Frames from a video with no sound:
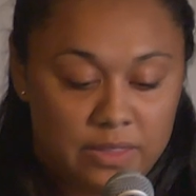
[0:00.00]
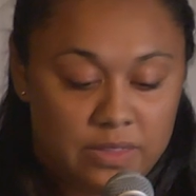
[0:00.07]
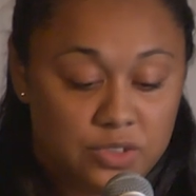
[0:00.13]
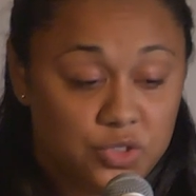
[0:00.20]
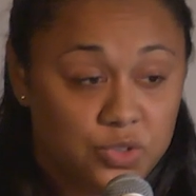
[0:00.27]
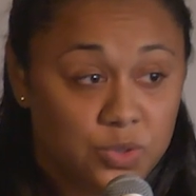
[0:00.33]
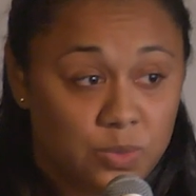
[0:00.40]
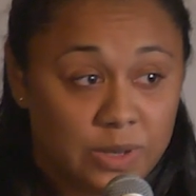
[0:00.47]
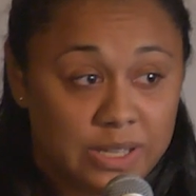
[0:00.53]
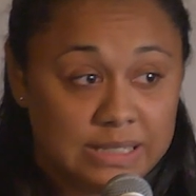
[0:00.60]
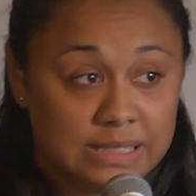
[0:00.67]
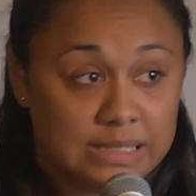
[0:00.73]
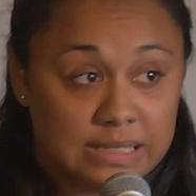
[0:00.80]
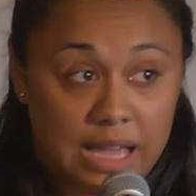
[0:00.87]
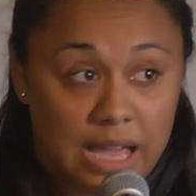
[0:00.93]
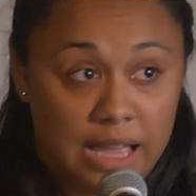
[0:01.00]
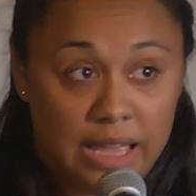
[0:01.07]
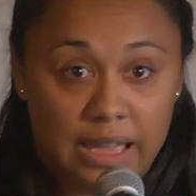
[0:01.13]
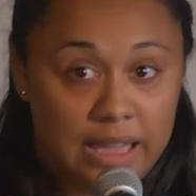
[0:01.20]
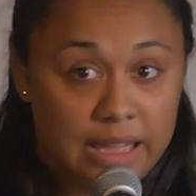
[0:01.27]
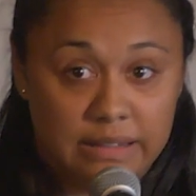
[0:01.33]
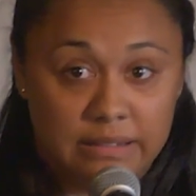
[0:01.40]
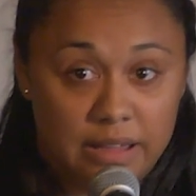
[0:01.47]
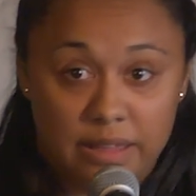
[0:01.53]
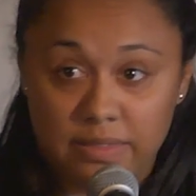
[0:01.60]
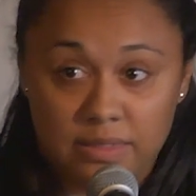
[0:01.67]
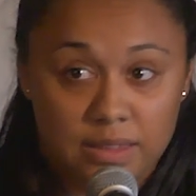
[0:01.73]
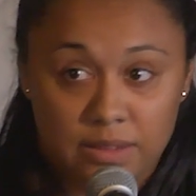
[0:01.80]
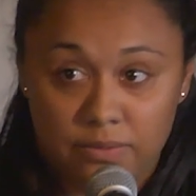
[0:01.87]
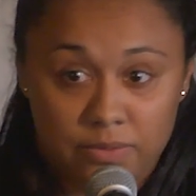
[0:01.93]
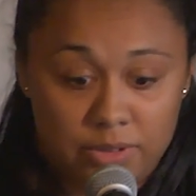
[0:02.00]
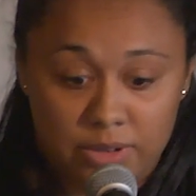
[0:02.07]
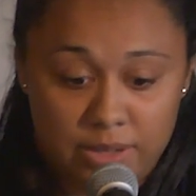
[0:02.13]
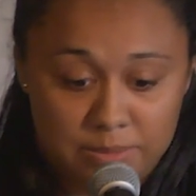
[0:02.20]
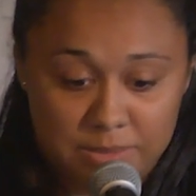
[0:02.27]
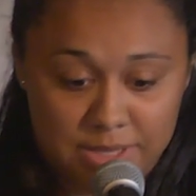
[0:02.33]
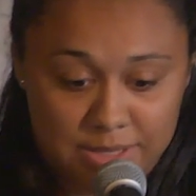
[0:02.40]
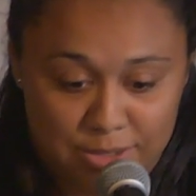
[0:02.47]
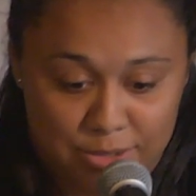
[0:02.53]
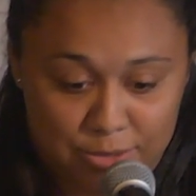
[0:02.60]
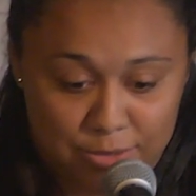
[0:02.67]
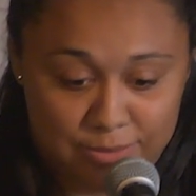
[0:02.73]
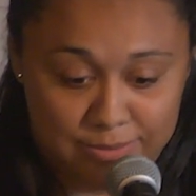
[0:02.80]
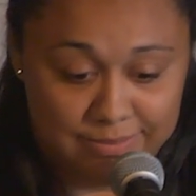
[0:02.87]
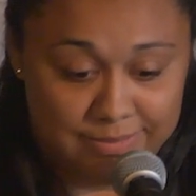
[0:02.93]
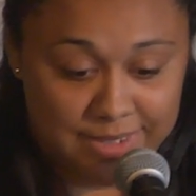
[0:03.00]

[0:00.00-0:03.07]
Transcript: The truth was, I had nothing for him to do.